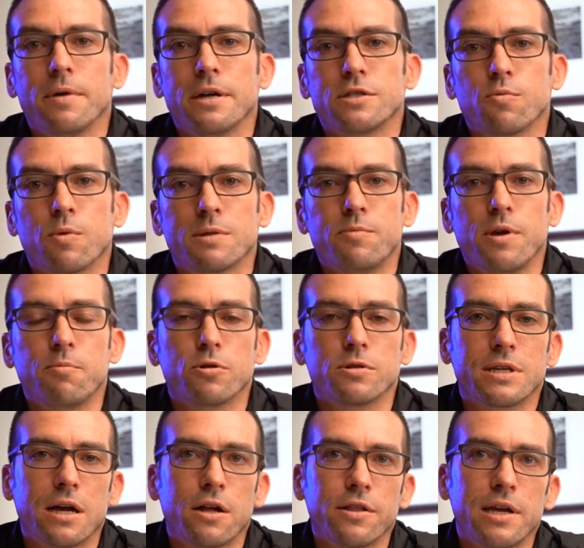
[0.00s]
It's what people
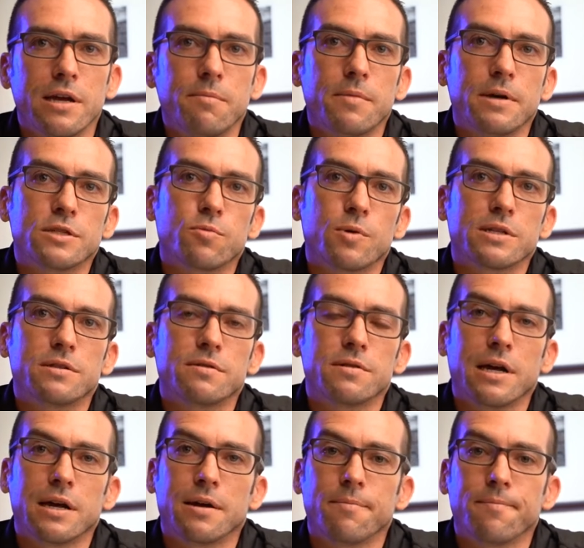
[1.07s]
tell them, it's what
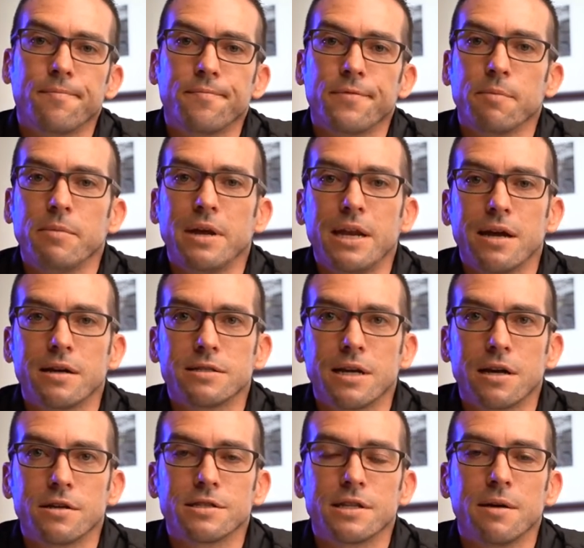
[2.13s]
the media
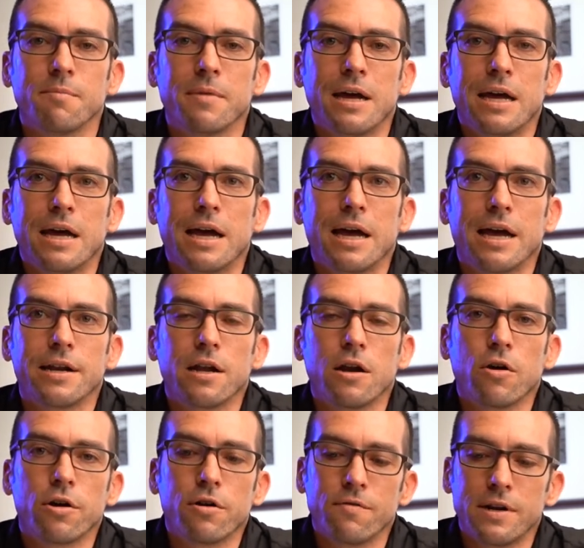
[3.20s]
tells them, and a
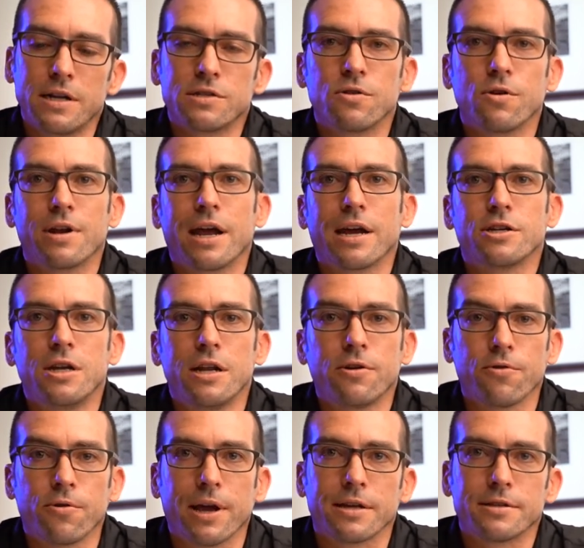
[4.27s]
lot of it is not actually
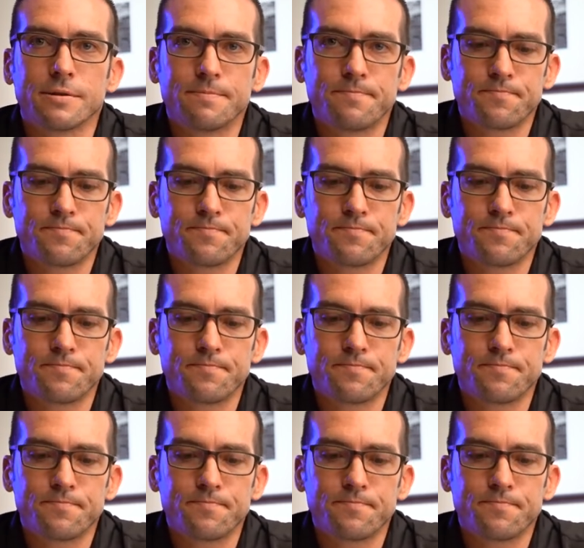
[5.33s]
correct.